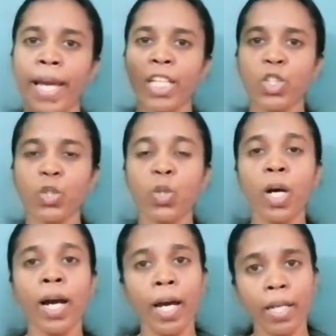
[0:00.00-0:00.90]
As you go
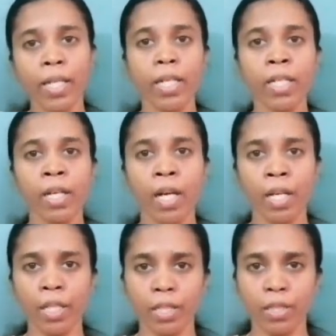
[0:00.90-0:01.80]
higher and
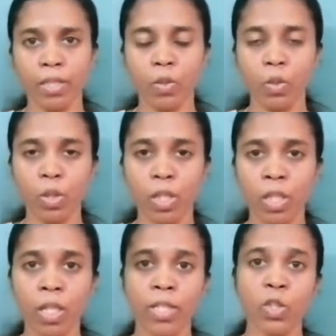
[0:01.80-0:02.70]
higher,
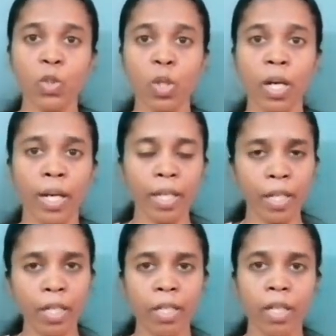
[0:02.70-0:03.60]
okay, as you go higher
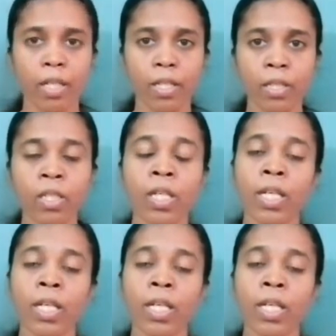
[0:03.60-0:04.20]
and higher,